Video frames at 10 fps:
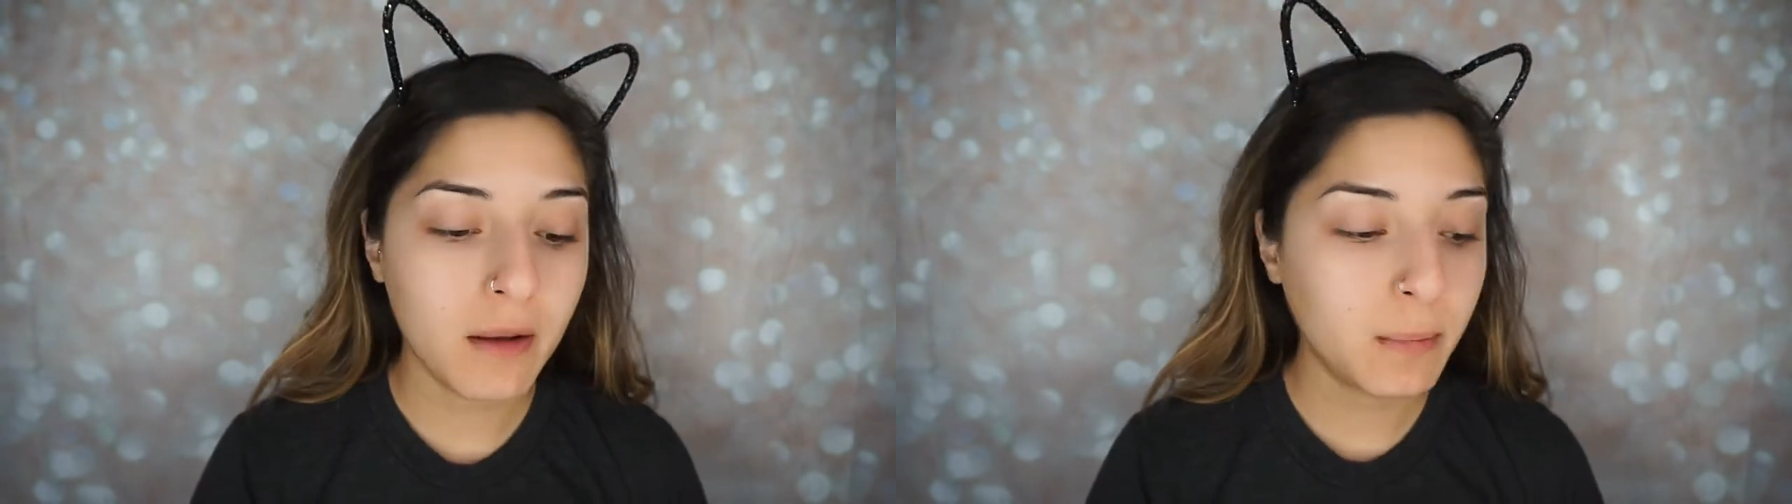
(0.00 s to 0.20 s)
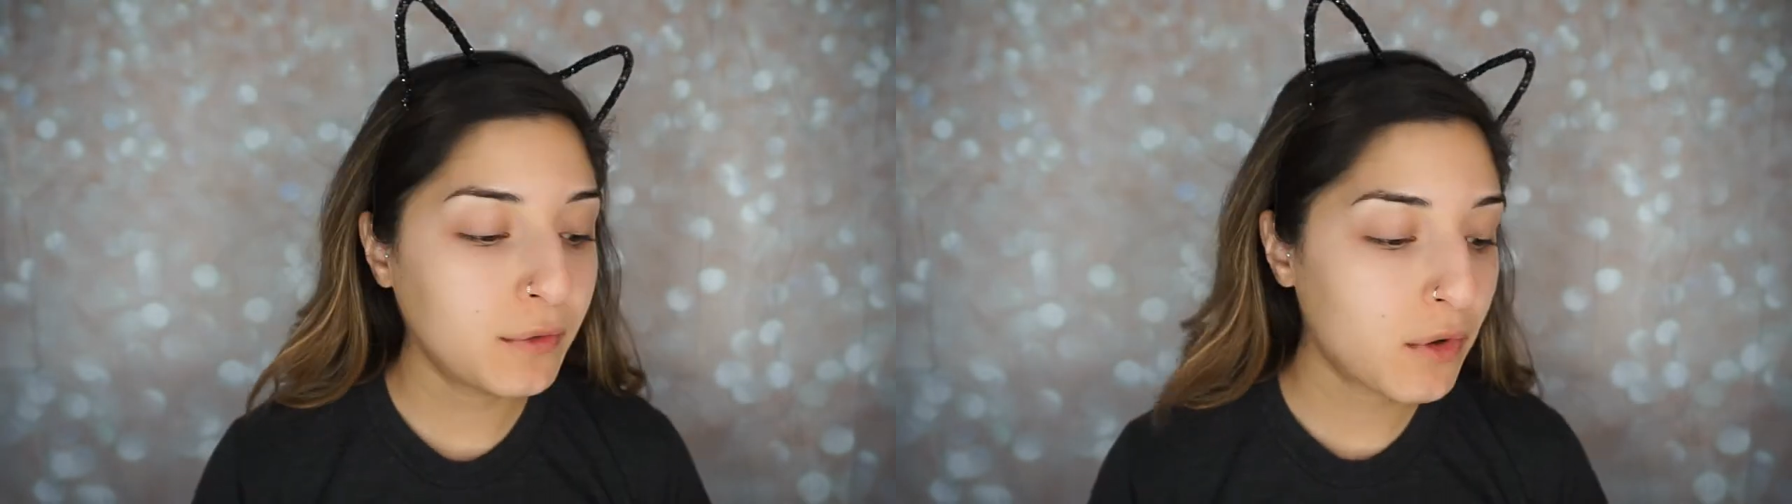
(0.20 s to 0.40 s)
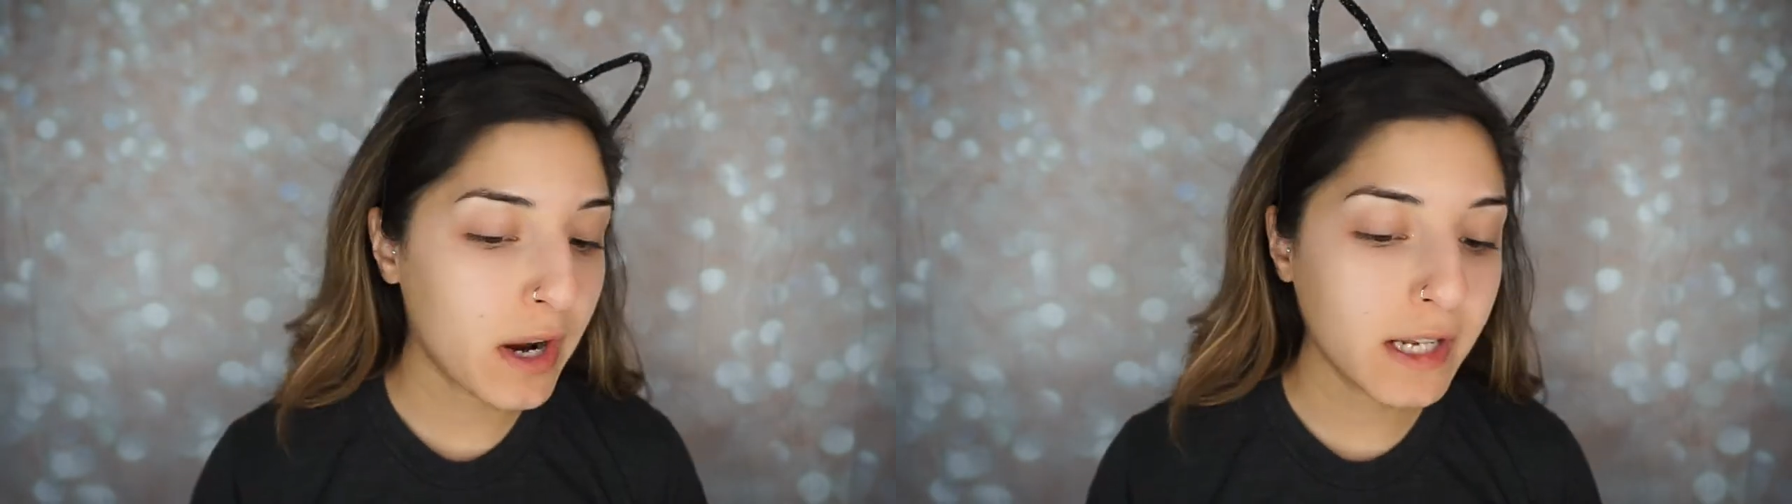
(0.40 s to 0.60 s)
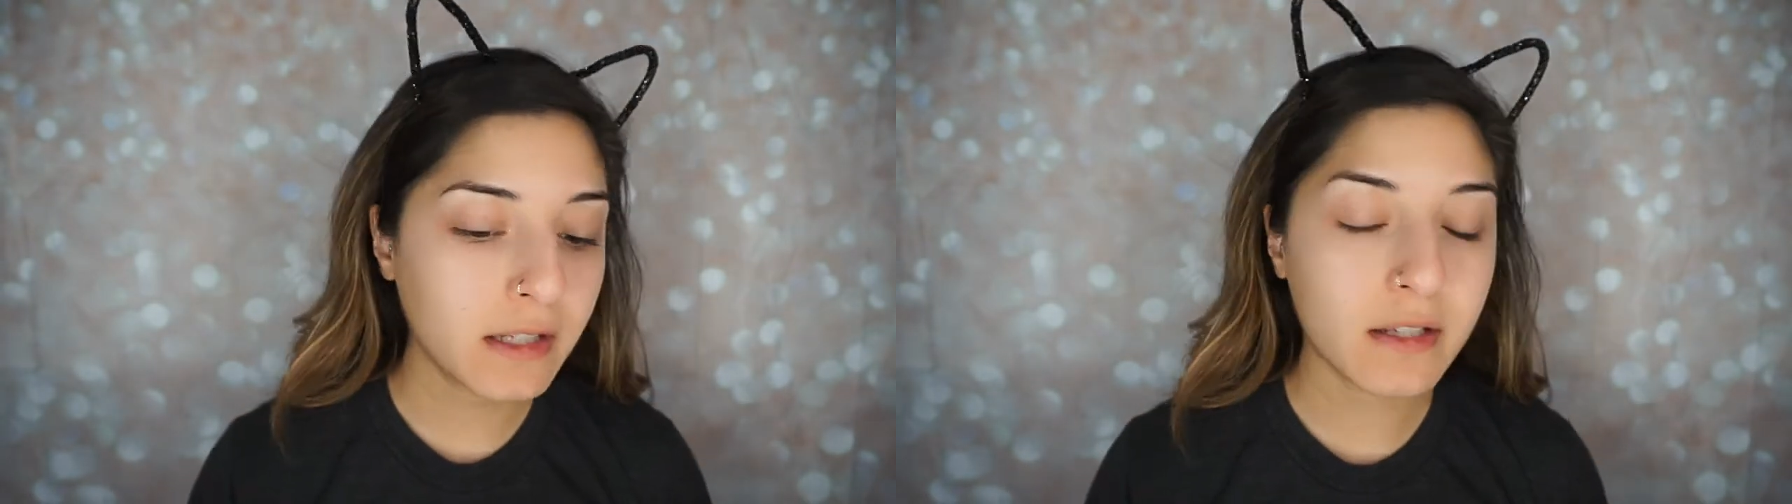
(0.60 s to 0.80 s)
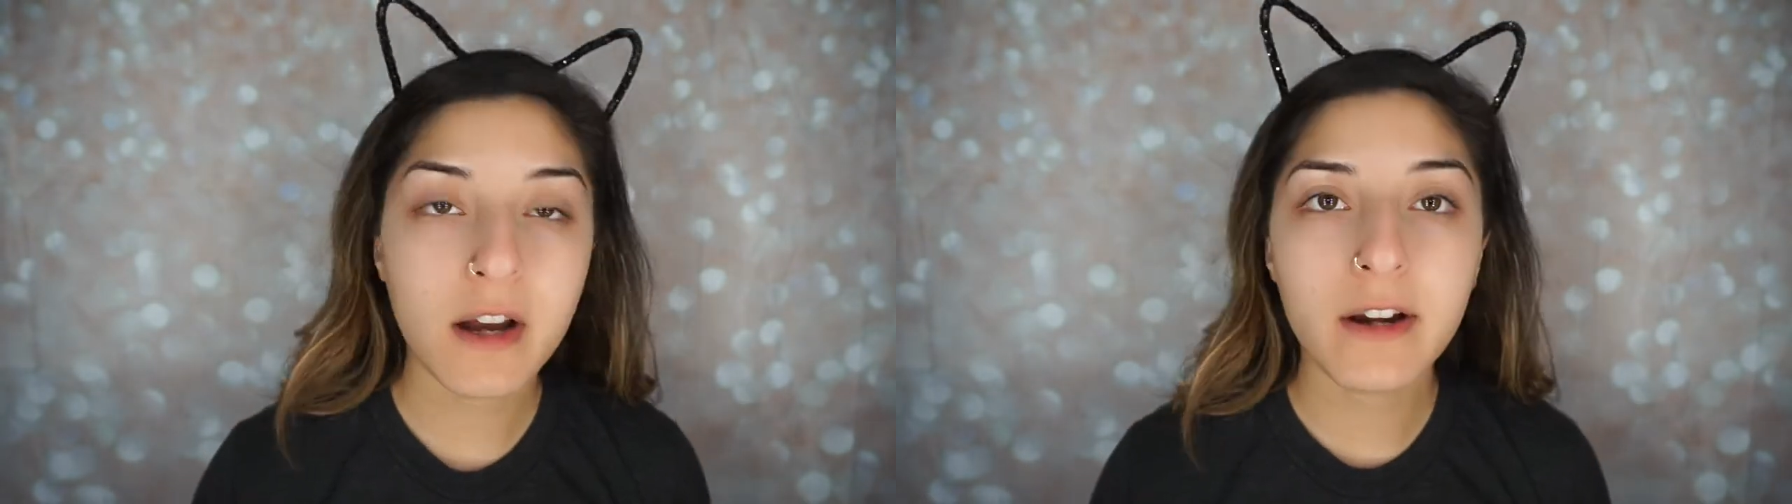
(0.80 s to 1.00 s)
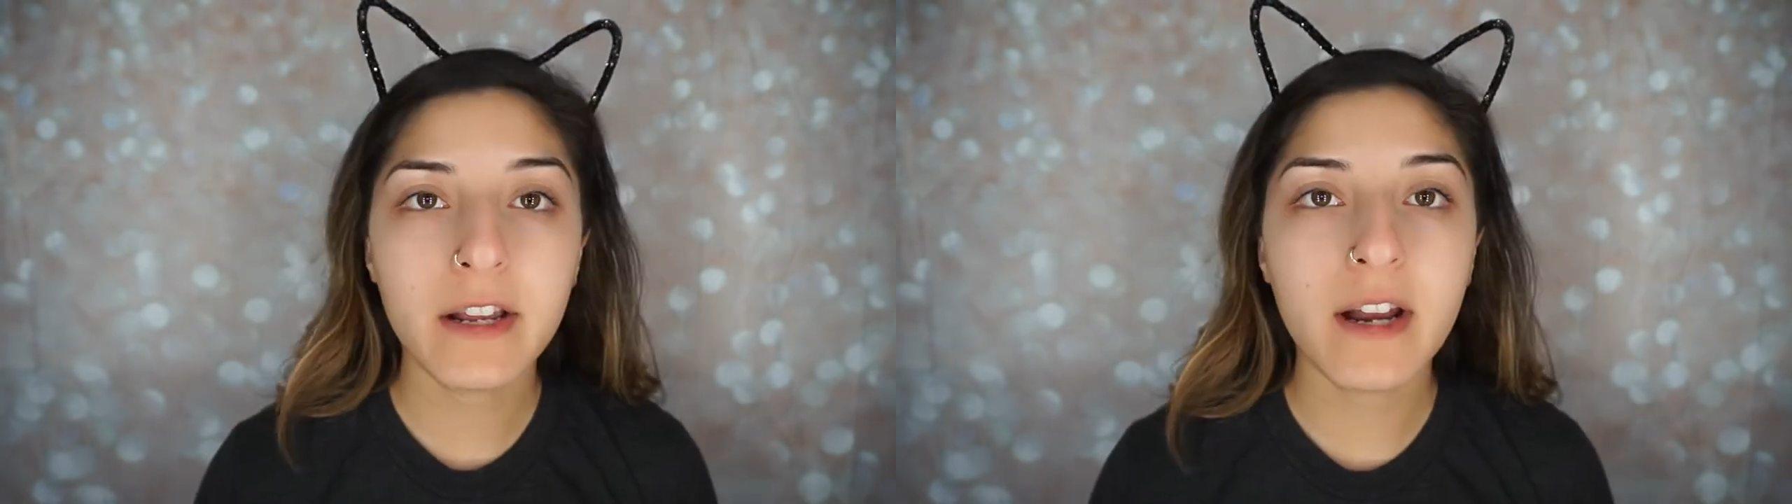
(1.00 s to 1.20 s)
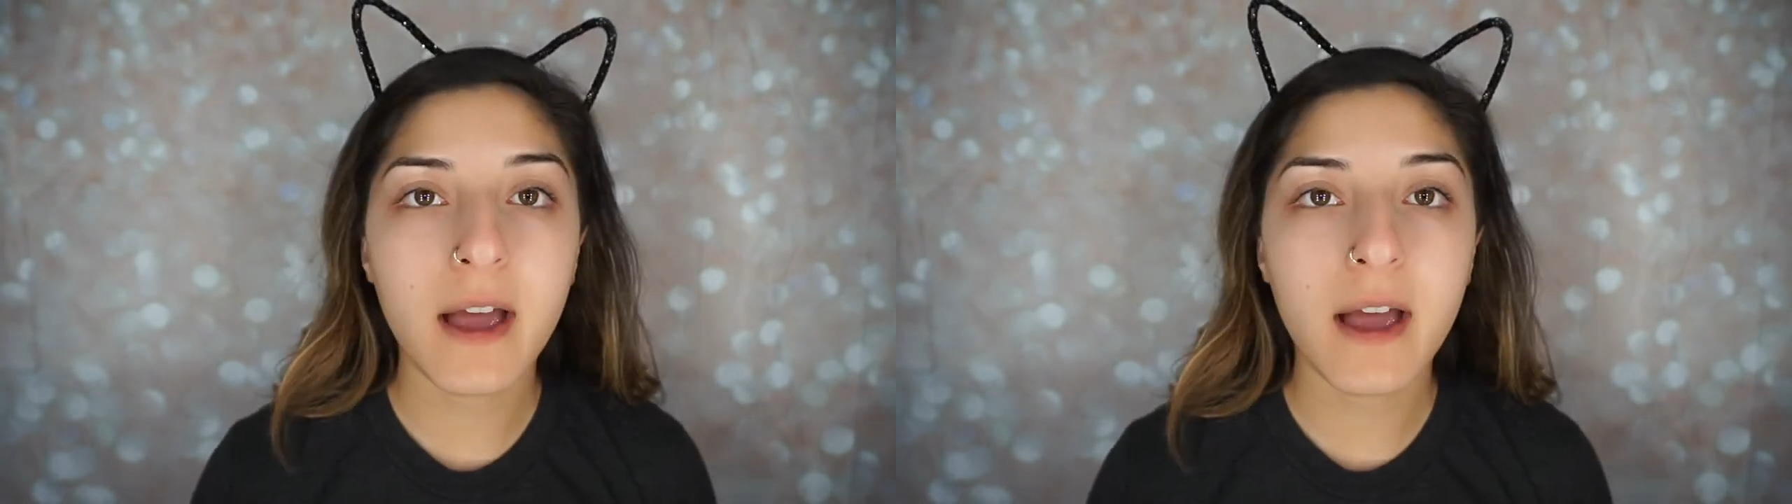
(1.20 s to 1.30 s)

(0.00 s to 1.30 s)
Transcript: before I get started,